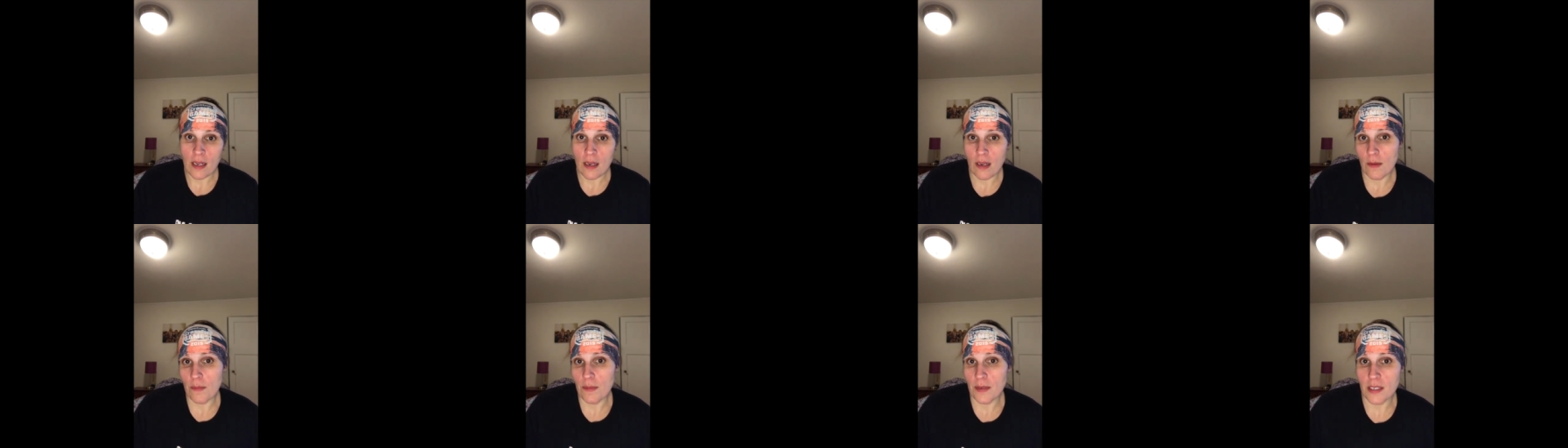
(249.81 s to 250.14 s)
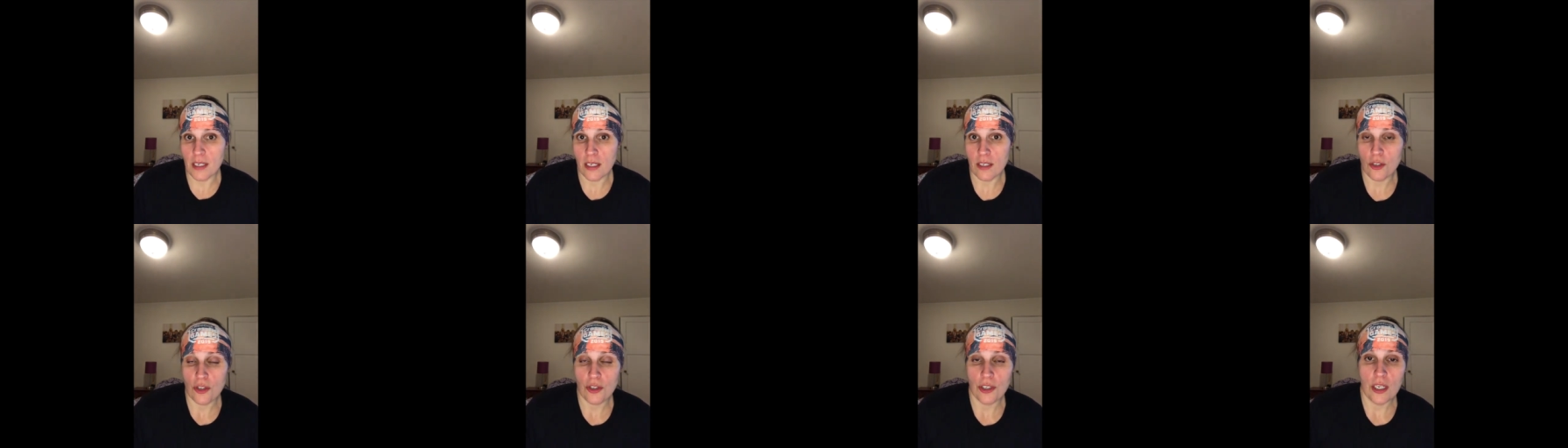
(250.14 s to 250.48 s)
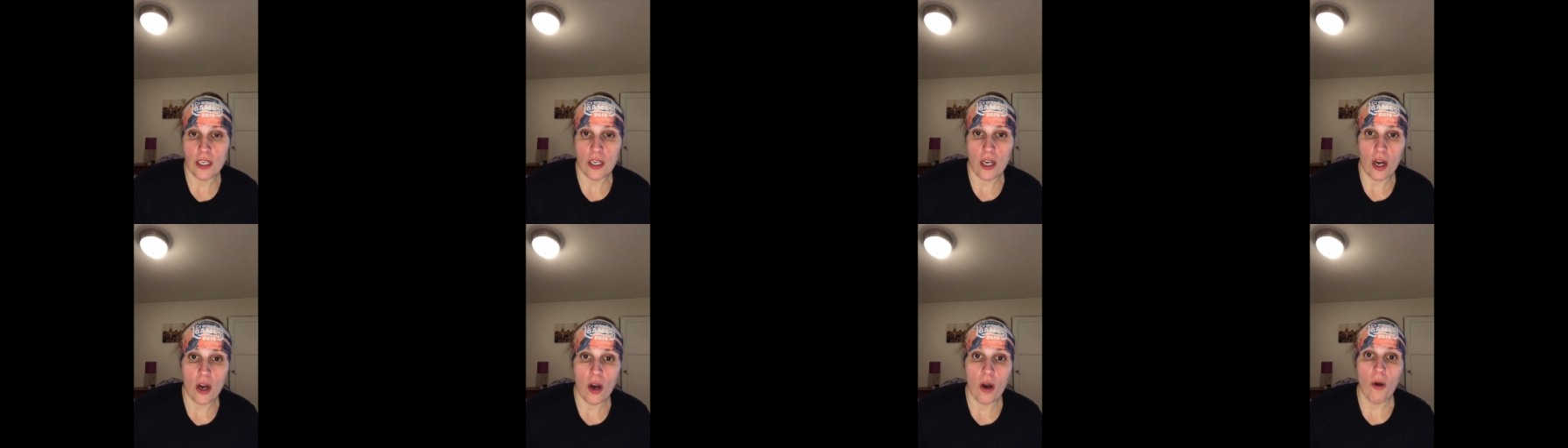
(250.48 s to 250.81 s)
could potentially
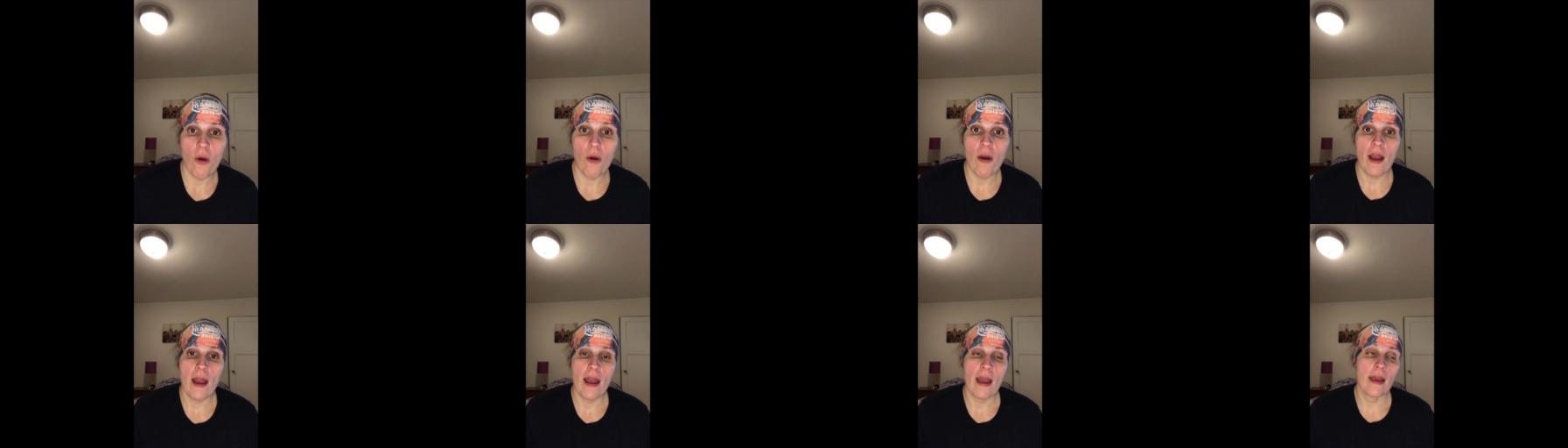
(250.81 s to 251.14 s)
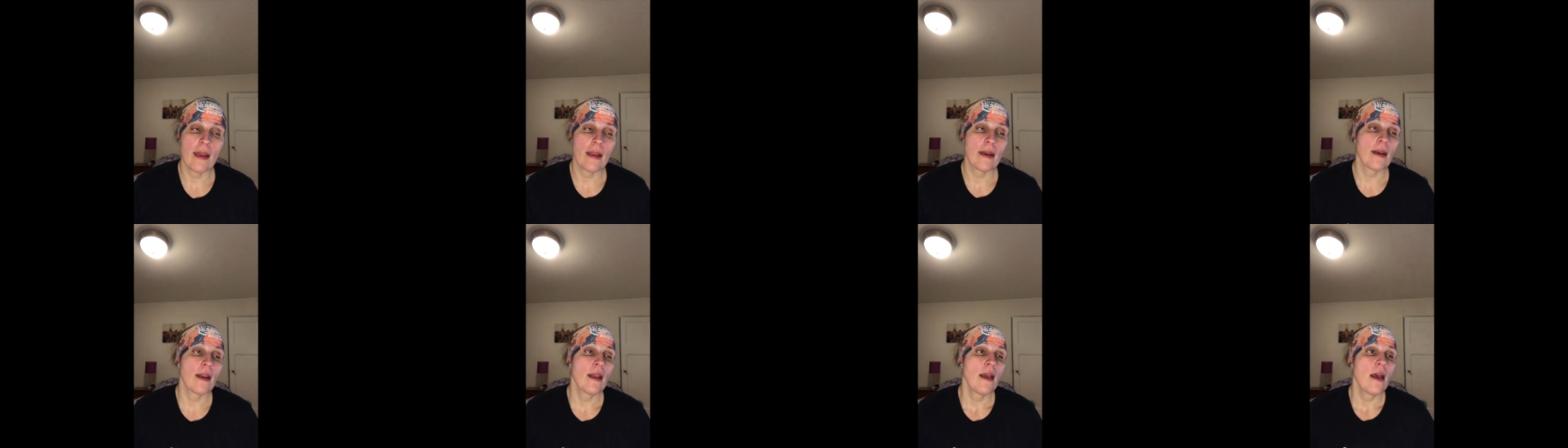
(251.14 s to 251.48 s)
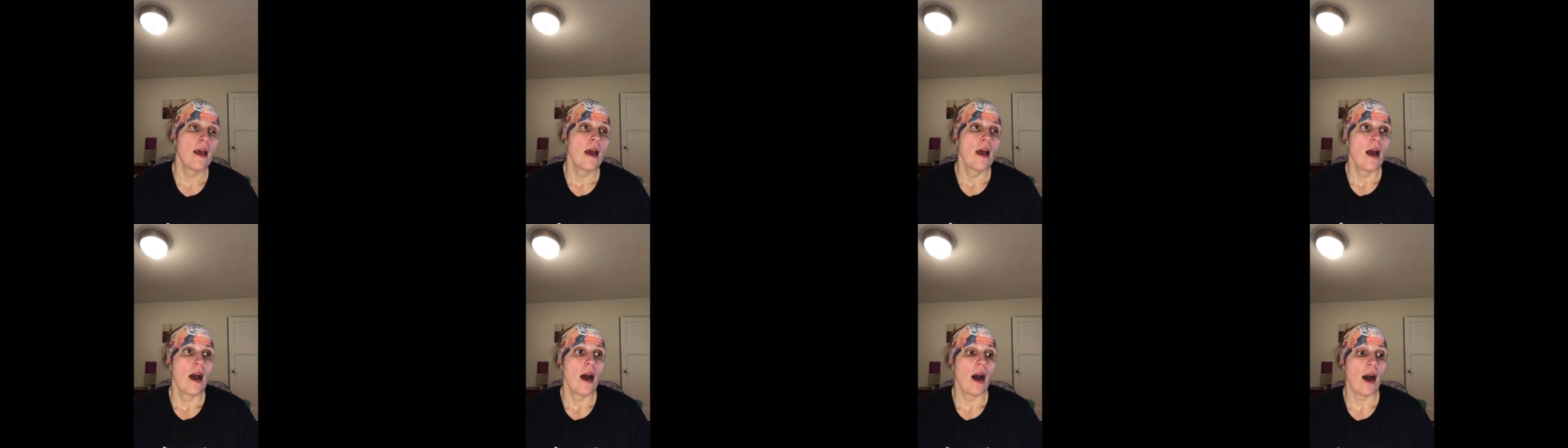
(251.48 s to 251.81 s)
go and
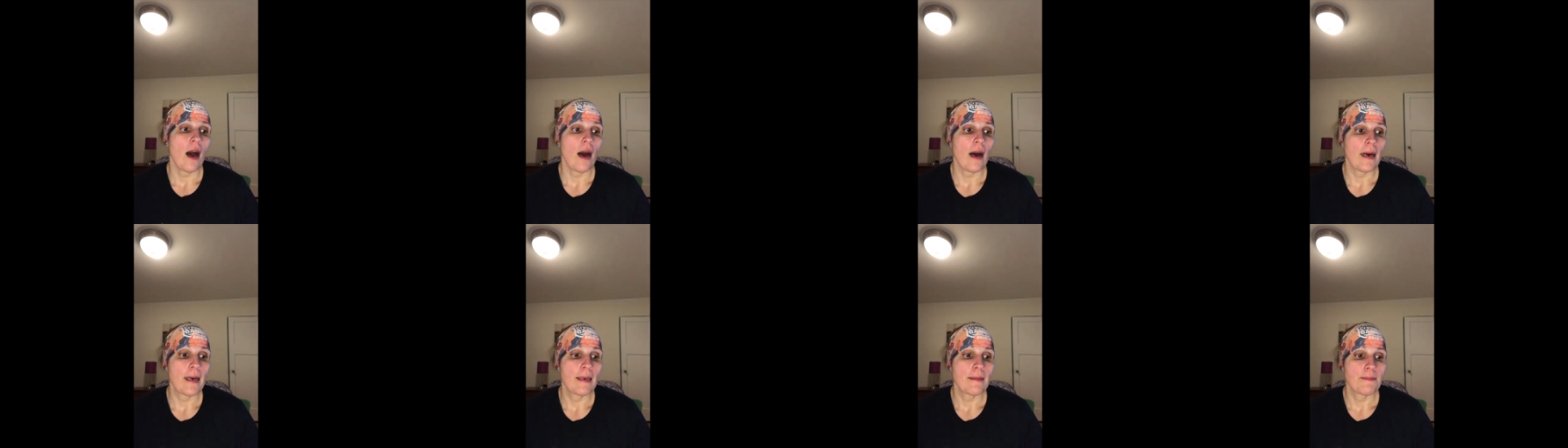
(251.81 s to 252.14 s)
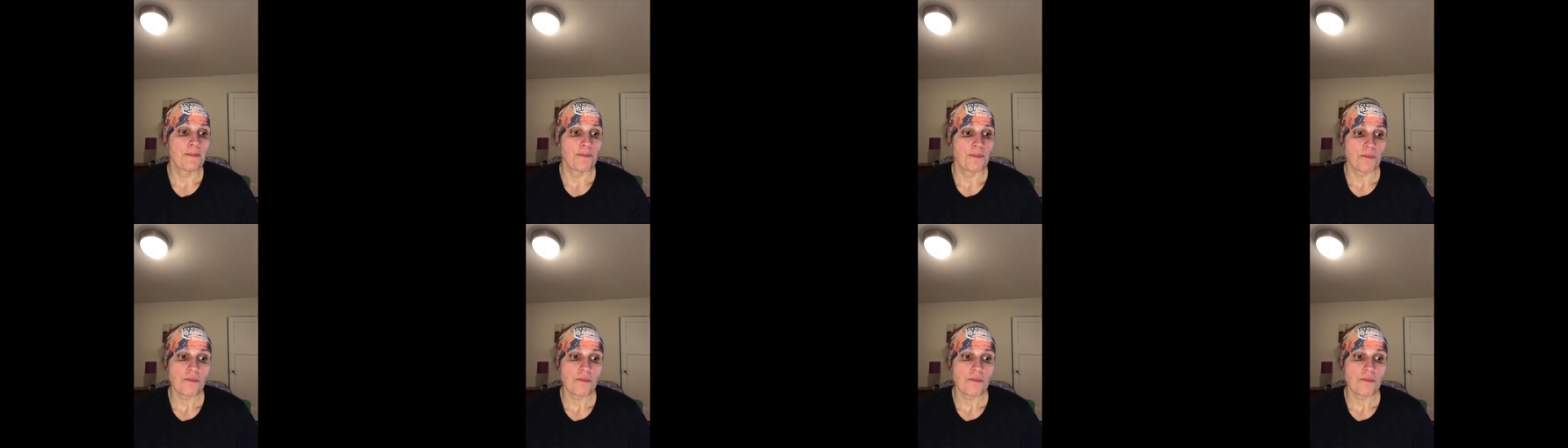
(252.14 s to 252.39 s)
um